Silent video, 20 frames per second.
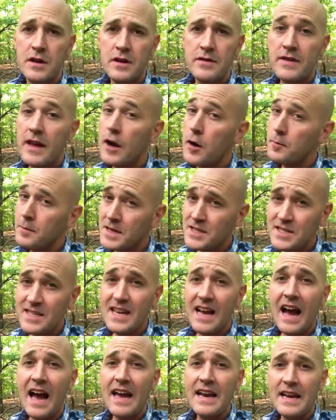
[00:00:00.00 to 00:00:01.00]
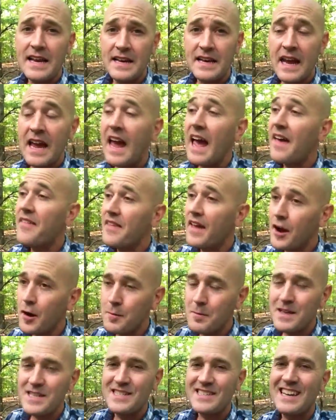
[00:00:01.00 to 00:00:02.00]
they are misguided and they are
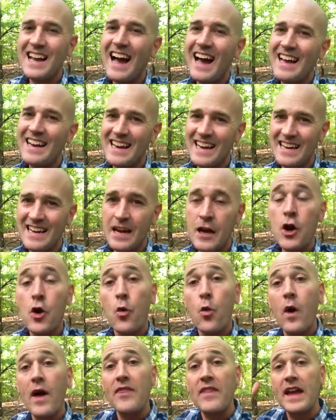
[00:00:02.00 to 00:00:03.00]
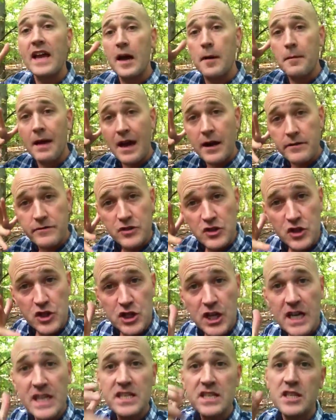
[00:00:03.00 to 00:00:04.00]
misguiding. When they come out of
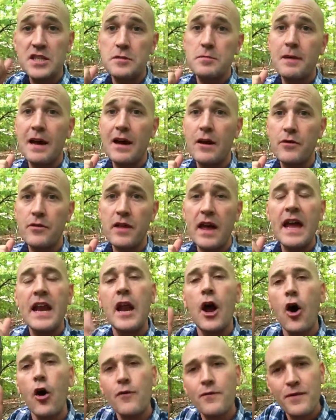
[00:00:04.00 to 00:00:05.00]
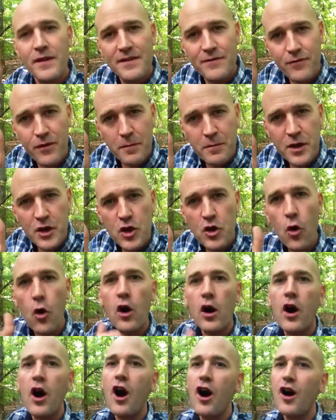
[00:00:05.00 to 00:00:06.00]
Jesus' mouth, and hopefully from
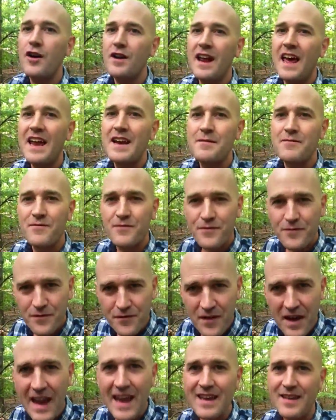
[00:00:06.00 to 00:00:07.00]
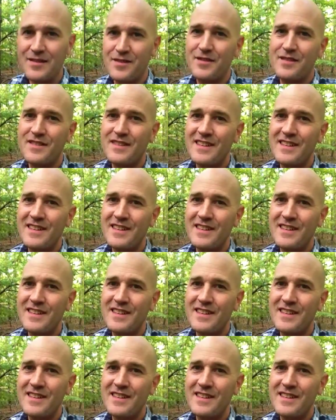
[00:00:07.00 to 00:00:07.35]
your heart and faith,